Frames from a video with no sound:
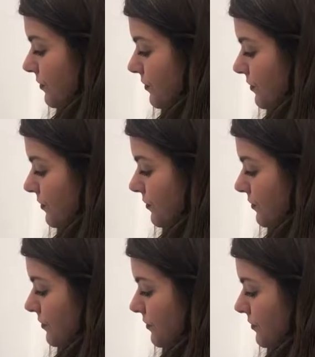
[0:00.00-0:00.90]

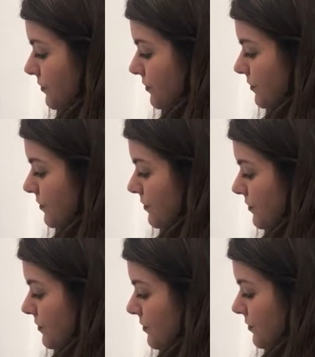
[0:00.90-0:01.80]

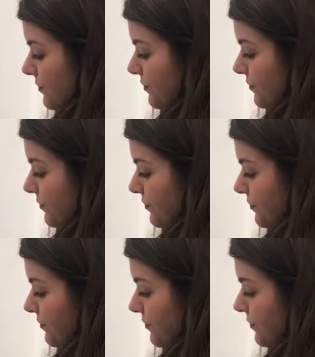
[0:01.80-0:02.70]

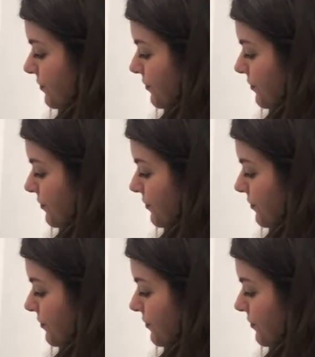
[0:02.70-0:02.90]
Nothing is said.